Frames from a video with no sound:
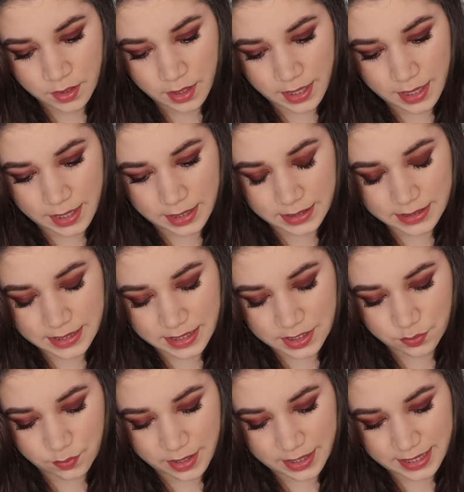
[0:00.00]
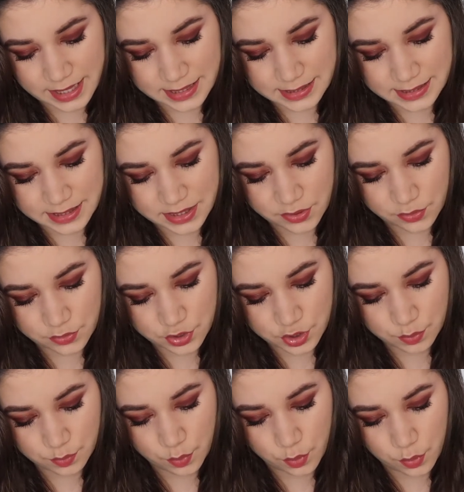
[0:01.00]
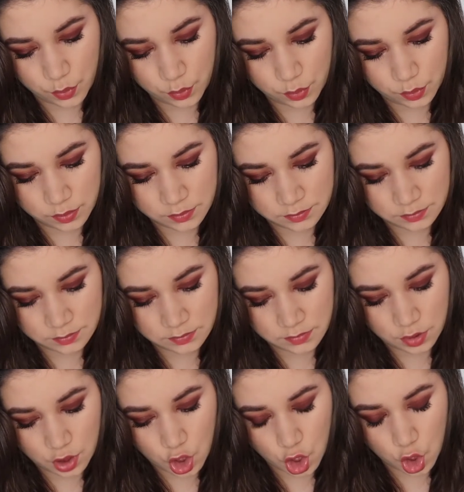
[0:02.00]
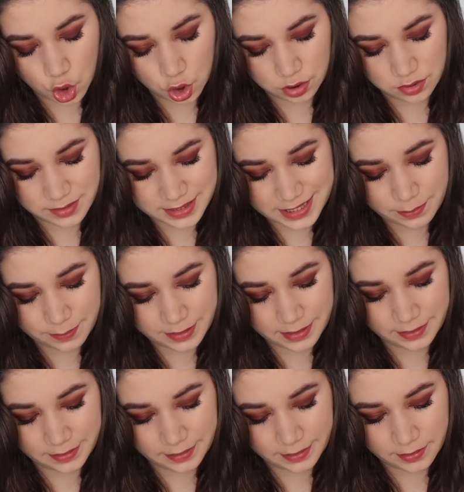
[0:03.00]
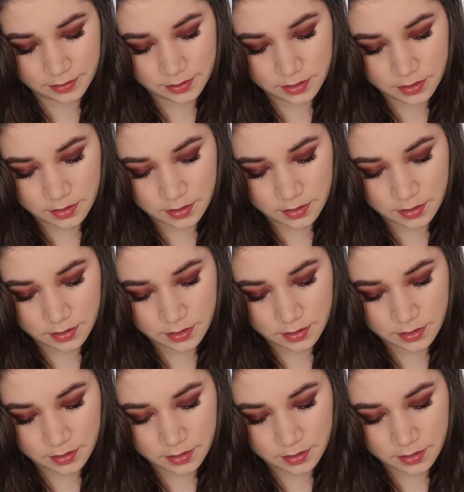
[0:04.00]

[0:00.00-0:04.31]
and that's why it has this small long dip in there.